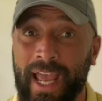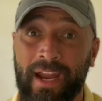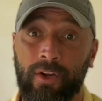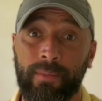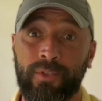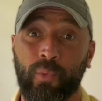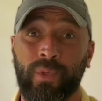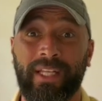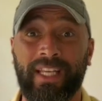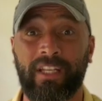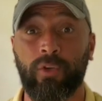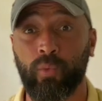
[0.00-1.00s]
Arabs would
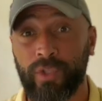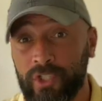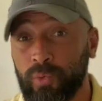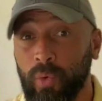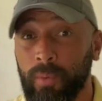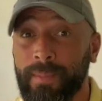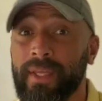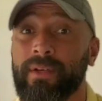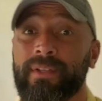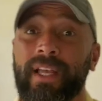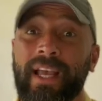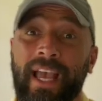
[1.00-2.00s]
eat ritual
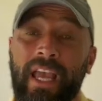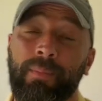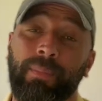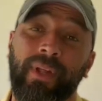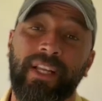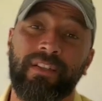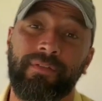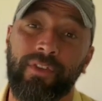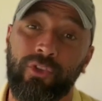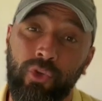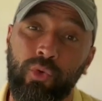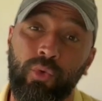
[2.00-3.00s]
meals in place of the
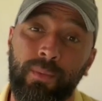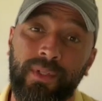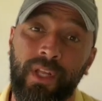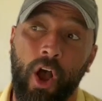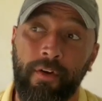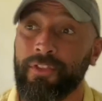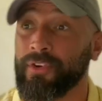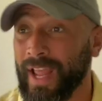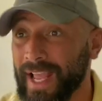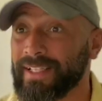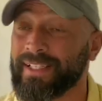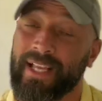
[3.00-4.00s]
tombs of their
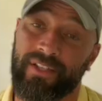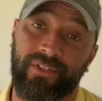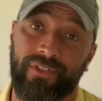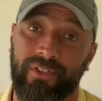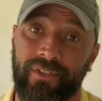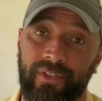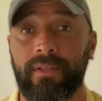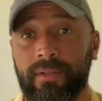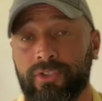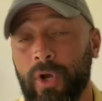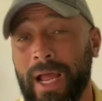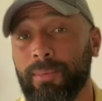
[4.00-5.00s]
ancestors.
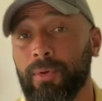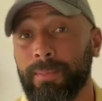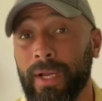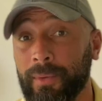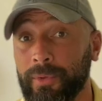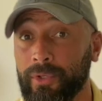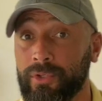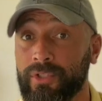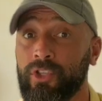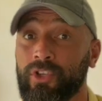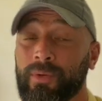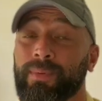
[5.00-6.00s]
Tribal burials
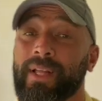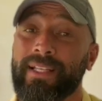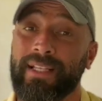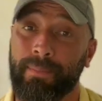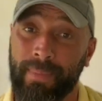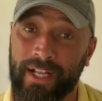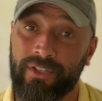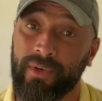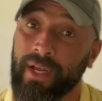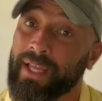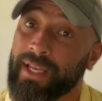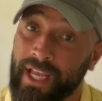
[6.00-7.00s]
took place at
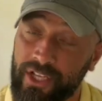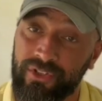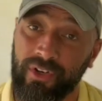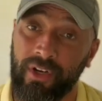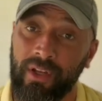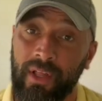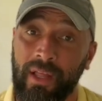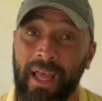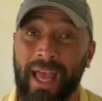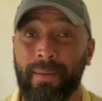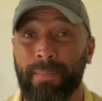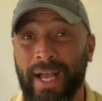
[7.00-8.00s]
Petra and Hijra,
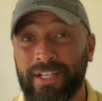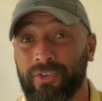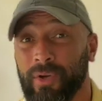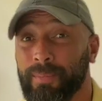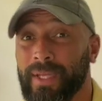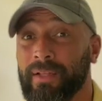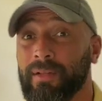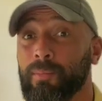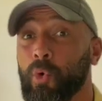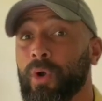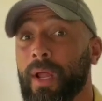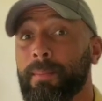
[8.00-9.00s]
and Petra being the
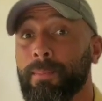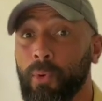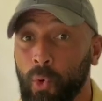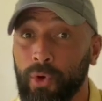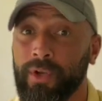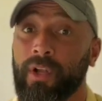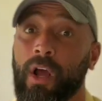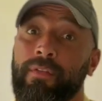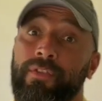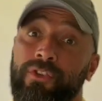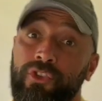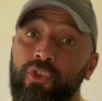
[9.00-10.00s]
more important of
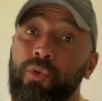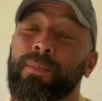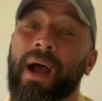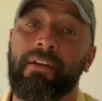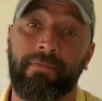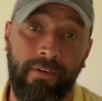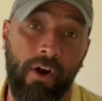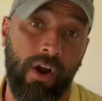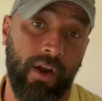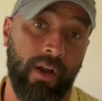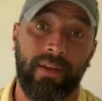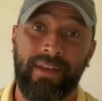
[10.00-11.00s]
the 2 by far.